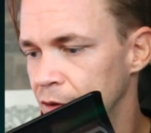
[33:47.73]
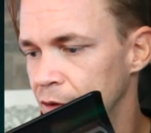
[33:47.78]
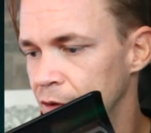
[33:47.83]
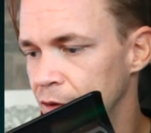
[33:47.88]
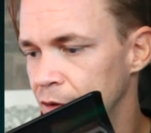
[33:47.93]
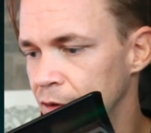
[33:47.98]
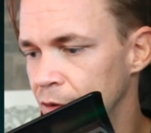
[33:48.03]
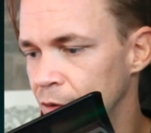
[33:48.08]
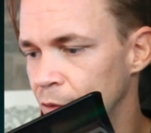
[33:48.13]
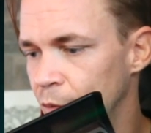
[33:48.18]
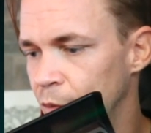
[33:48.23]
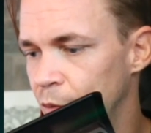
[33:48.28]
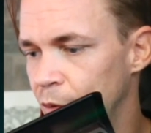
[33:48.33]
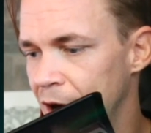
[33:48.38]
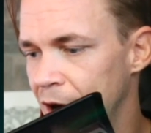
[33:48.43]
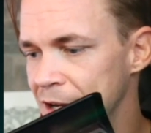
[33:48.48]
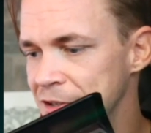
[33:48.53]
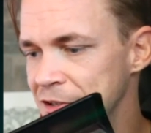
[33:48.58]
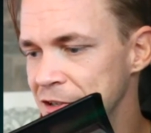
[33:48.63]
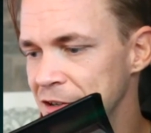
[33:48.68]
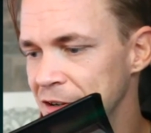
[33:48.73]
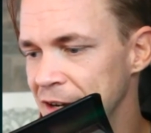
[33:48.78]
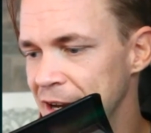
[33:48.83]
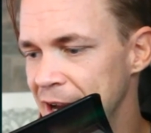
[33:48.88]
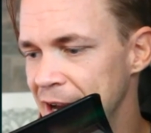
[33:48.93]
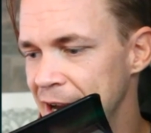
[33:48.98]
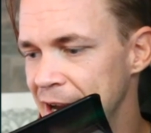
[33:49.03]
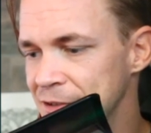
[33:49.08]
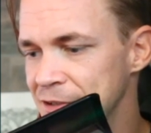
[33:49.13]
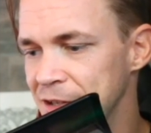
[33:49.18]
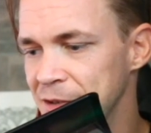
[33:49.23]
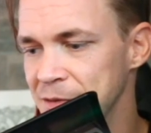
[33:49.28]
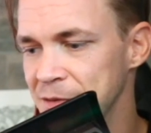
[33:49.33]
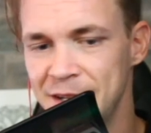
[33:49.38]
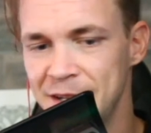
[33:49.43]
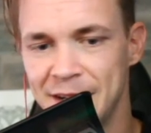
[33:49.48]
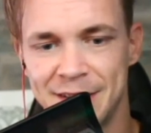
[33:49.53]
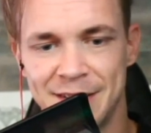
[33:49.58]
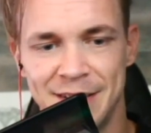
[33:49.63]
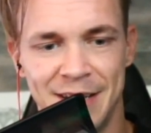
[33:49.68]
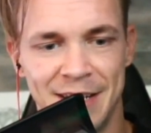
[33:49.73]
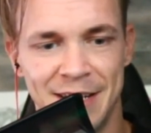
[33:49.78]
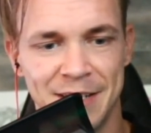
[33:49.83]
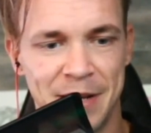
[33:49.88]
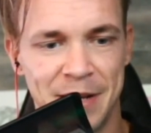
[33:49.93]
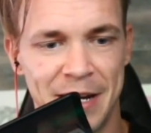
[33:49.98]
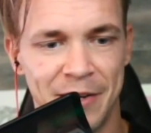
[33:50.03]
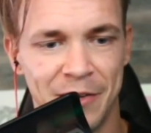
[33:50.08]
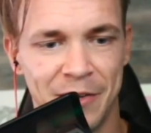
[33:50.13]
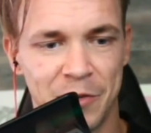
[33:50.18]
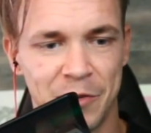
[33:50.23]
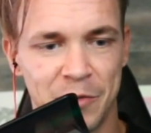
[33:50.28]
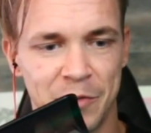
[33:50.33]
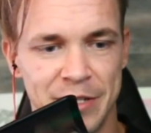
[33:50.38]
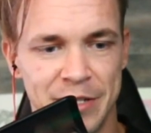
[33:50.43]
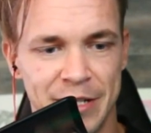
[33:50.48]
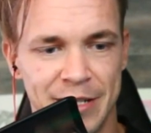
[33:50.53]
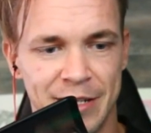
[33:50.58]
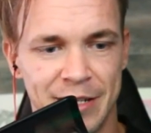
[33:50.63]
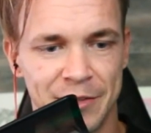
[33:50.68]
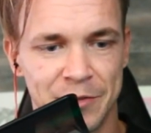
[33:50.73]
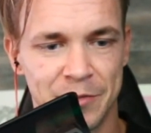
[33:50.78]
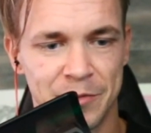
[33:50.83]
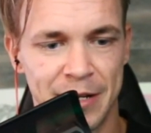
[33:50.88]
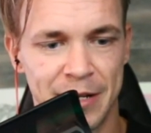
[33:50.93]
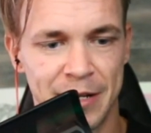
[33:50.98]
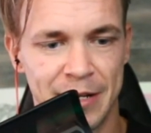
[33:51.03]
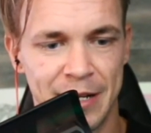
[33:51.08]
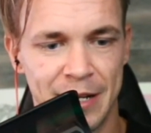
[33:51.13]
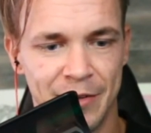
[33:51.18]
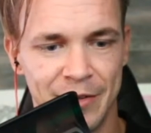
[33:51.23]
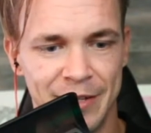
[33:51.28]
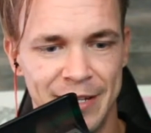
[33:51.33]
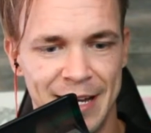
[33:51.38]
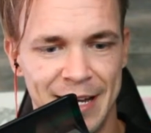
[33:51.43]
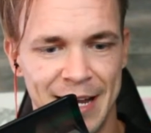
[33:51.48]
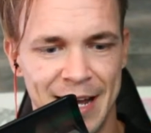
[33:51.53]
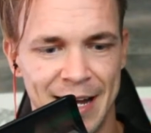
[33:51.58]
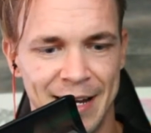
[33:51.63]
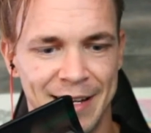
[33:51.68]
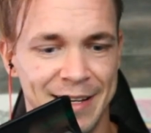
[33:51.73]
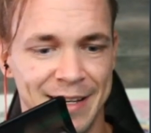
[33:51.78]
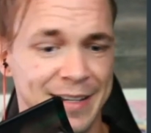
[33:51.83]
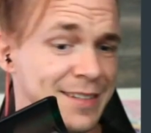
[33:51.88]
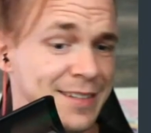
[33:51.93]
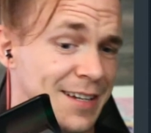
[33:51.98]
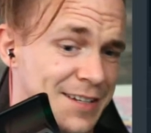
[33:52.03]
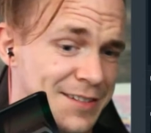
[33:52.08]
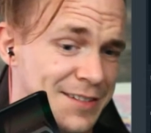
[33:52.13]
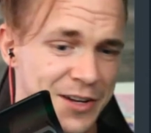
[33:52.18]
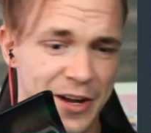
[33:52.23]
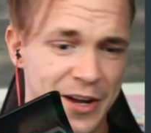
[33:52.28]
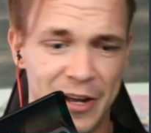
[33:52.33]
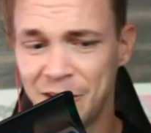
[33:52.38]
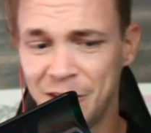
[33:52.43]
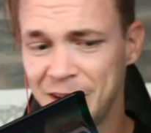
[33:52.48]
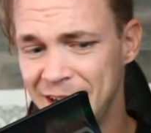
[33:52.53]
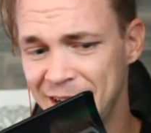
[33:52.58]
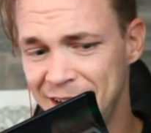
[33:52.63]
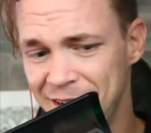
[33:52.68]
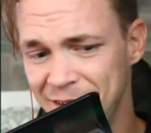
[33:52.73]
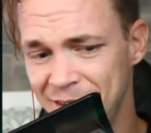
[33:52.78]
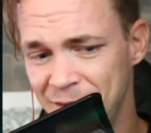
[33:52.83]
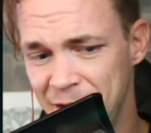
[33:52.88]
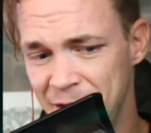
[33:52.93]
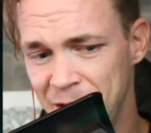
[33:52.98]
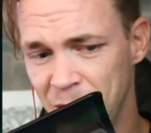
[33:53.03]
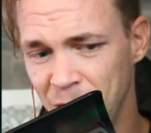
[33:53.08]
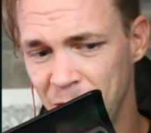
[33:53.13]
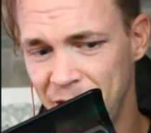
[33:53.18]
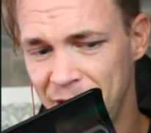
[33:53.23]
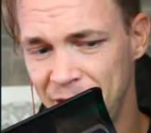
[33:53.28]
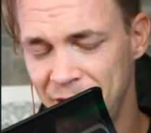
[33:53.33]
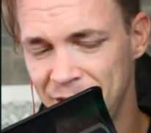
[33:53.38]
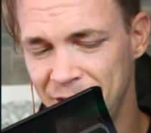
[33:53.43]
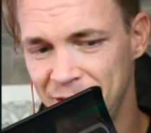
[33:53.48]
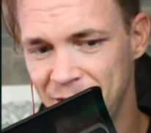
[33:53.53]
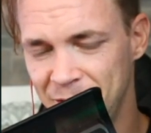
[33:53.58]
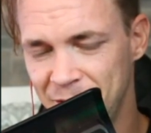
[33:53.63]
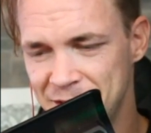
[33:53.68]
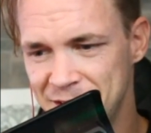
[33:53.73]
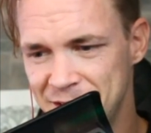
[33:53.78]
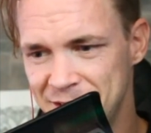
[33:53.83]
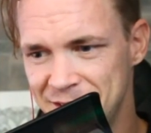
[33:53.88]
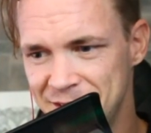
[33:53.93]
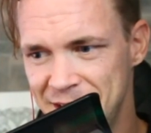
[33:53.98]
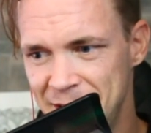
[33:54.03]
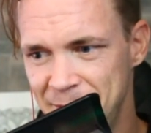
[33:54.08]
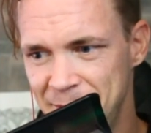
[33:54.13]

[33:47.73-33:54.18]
Why is your hair so sexy? Does my hair look ridiculous right now? Yeah, it does. I look like, wait, hold on. What's his name?